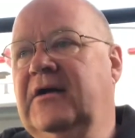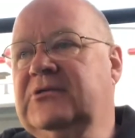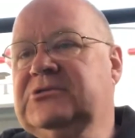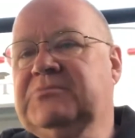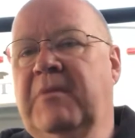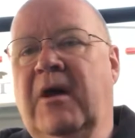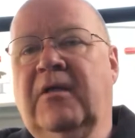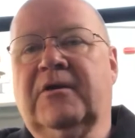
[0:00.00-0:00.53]

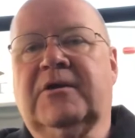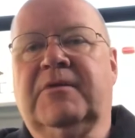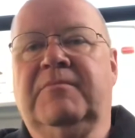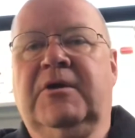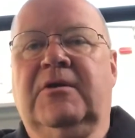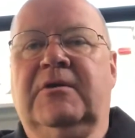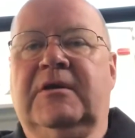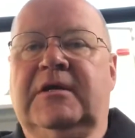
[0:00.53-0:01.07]
smaller
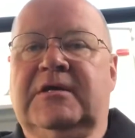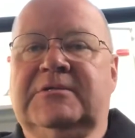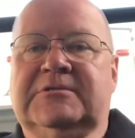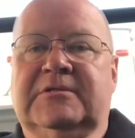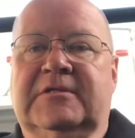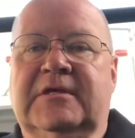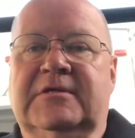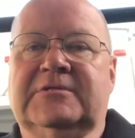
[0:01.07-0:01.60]

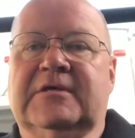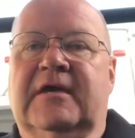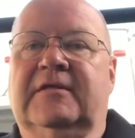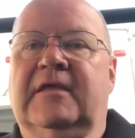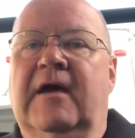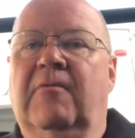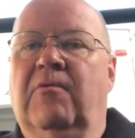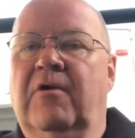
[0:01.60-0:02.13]
communities and things
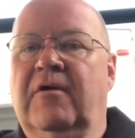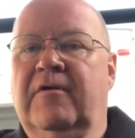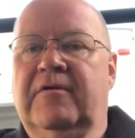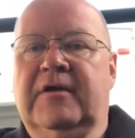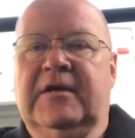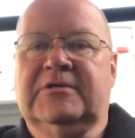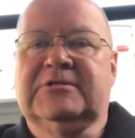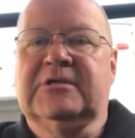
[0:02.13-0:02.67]
like that where
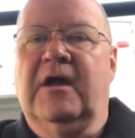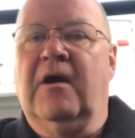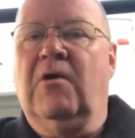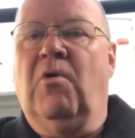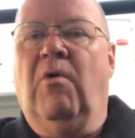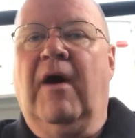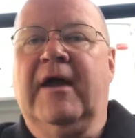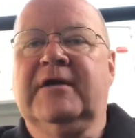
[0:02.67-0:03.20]
it's
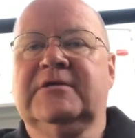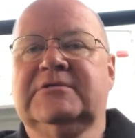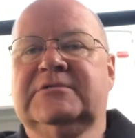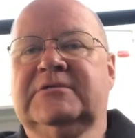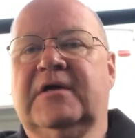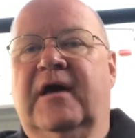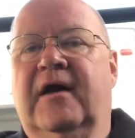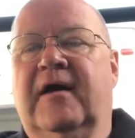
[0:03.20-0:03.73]
not quite
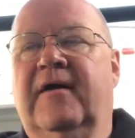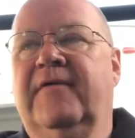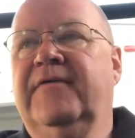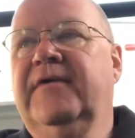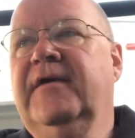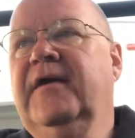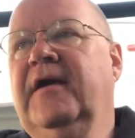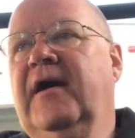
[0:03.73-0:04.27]
as
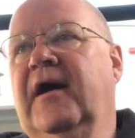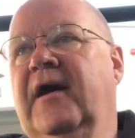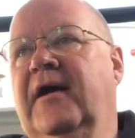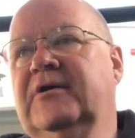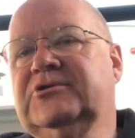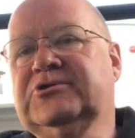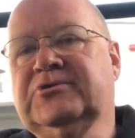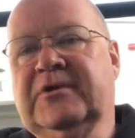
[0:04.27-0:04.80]

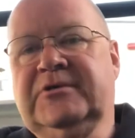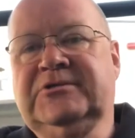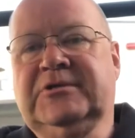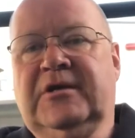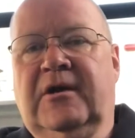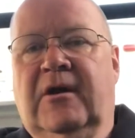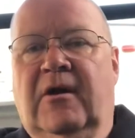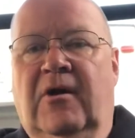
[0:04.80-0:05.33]

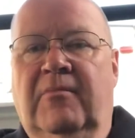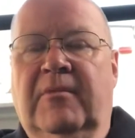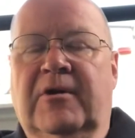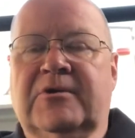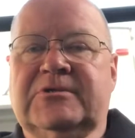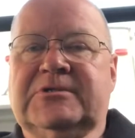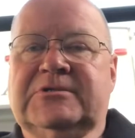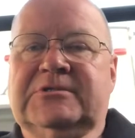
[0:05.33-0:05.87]
stringent a
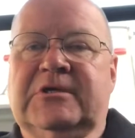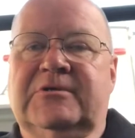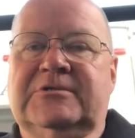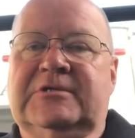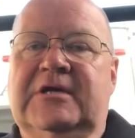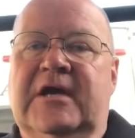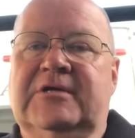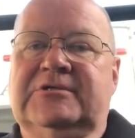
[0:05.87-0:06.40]
homeowners
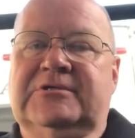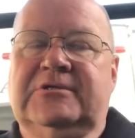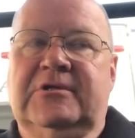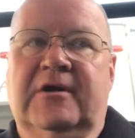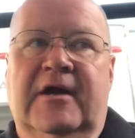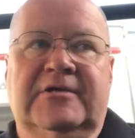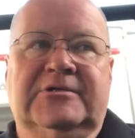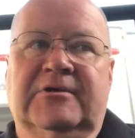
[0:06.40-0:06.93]
association,
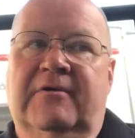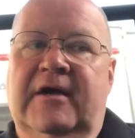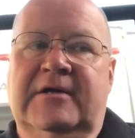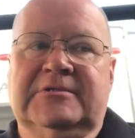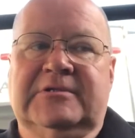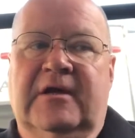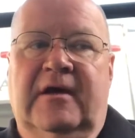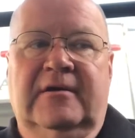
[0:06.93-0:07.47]
your HOA
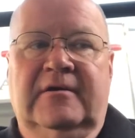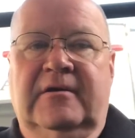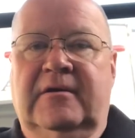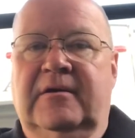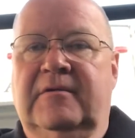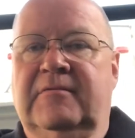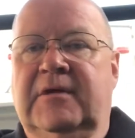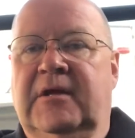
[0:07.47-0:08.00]
is not
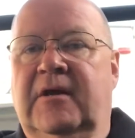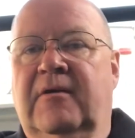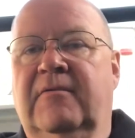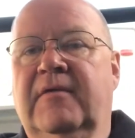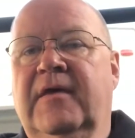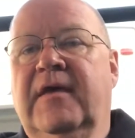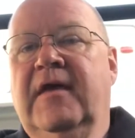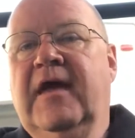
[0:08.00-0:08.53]

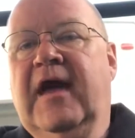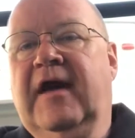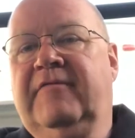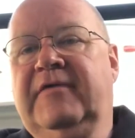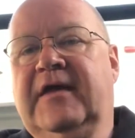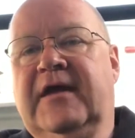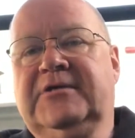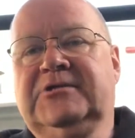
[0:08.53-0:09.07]
gonna
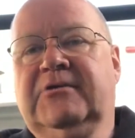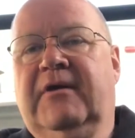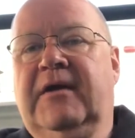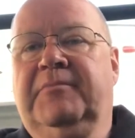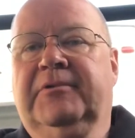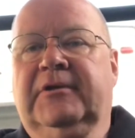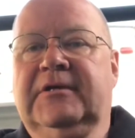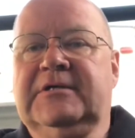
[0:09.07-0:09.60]
have the
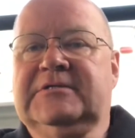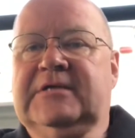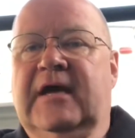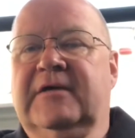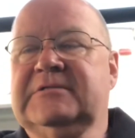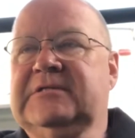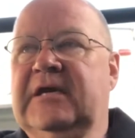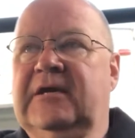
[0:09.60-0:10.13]
HOA police
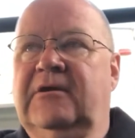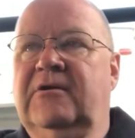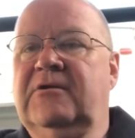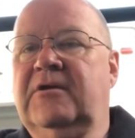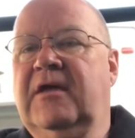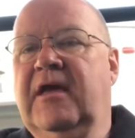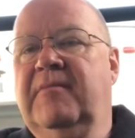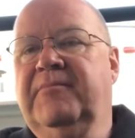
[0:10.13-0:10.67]
out saying no,
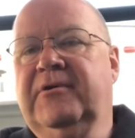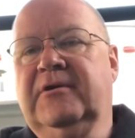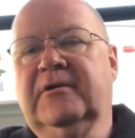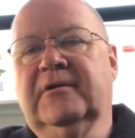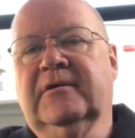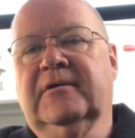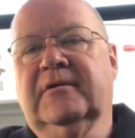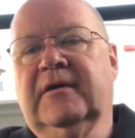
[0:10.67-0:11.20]
you can't put
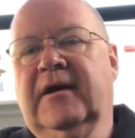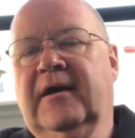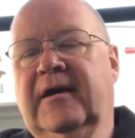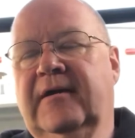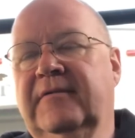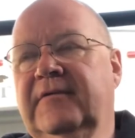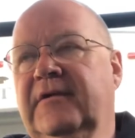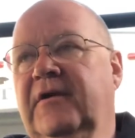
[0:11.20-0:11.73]

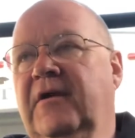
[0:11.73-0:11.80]
your